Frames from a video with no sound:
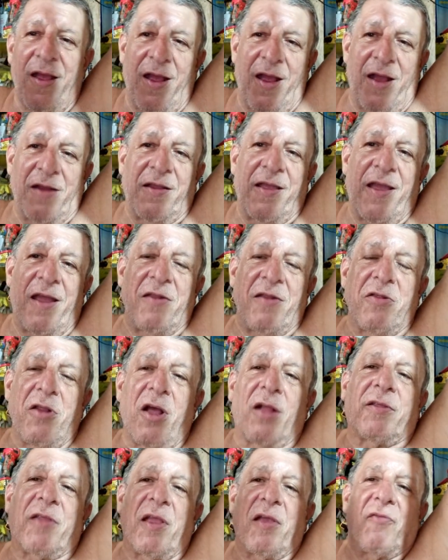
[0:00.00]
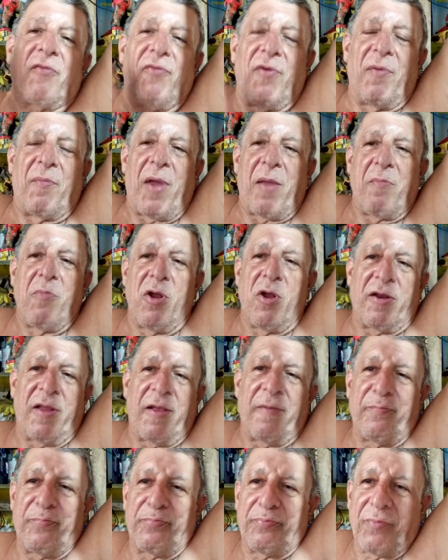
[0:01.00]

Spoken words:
and get nothing for my money.